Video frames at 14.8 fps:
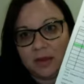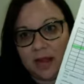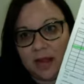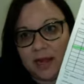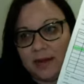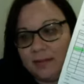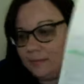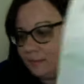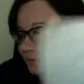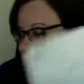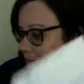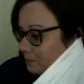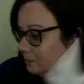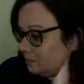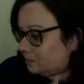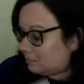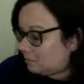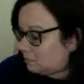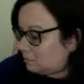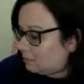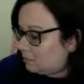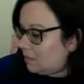line.
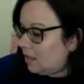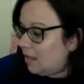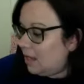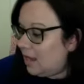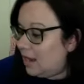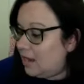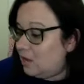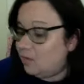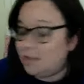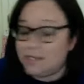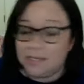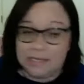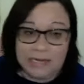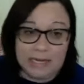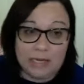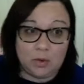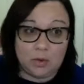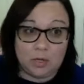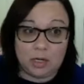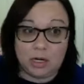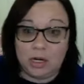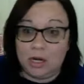And you will see
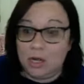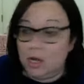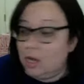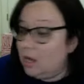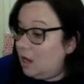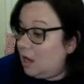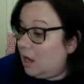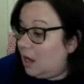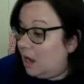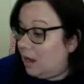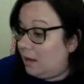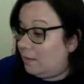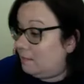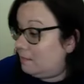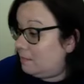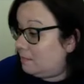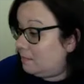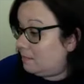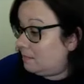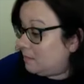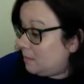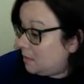your um,
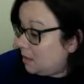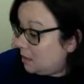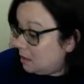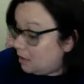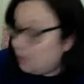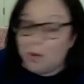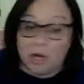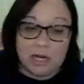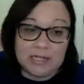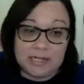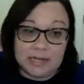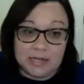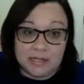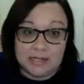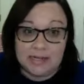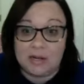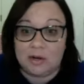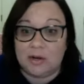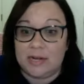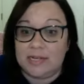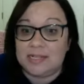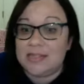your party sales
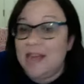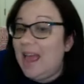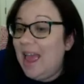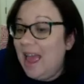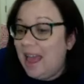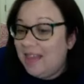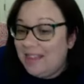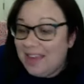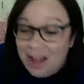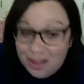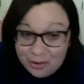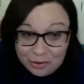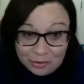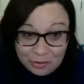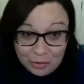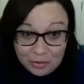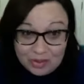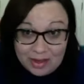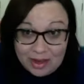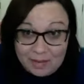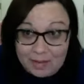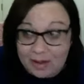increase. The other cool
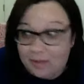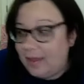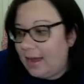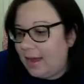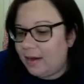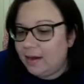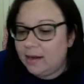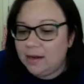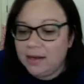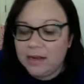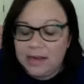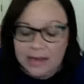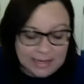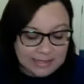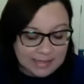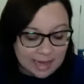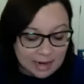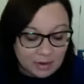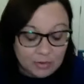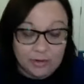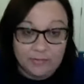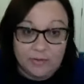thing about that is I
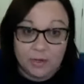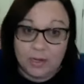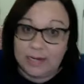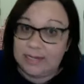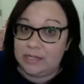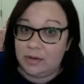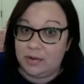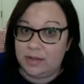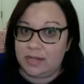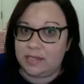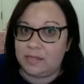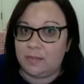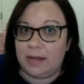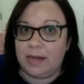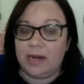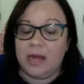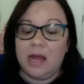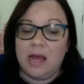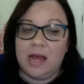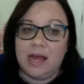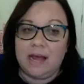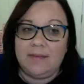don't know if you guys know this, but
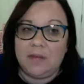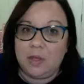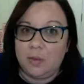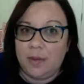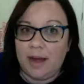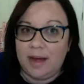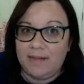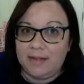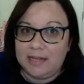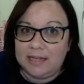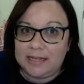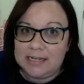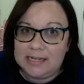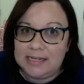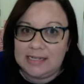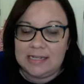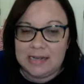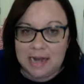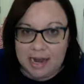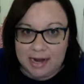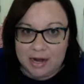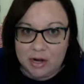if you have at least
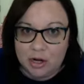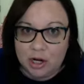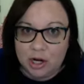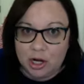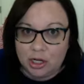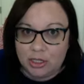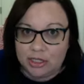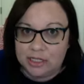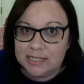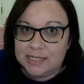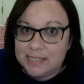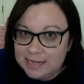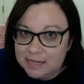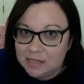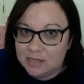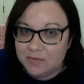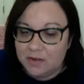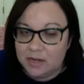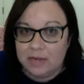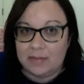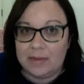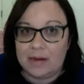$900 in sales
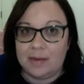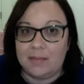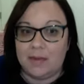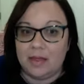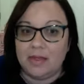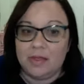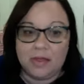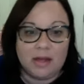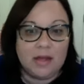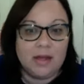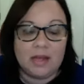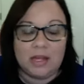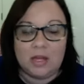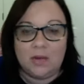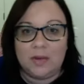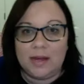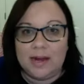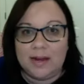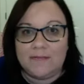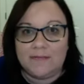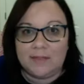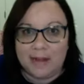volume in a month, you get
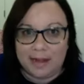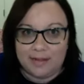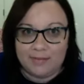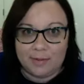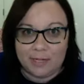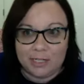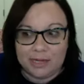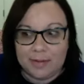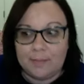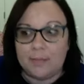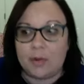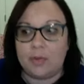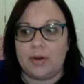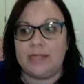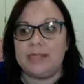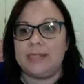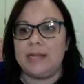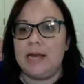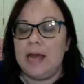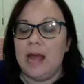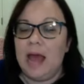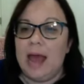a 5% bonus.
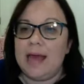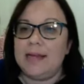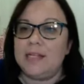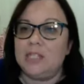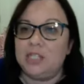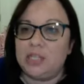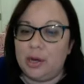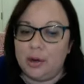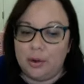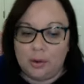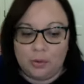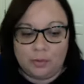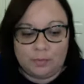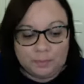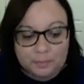And so,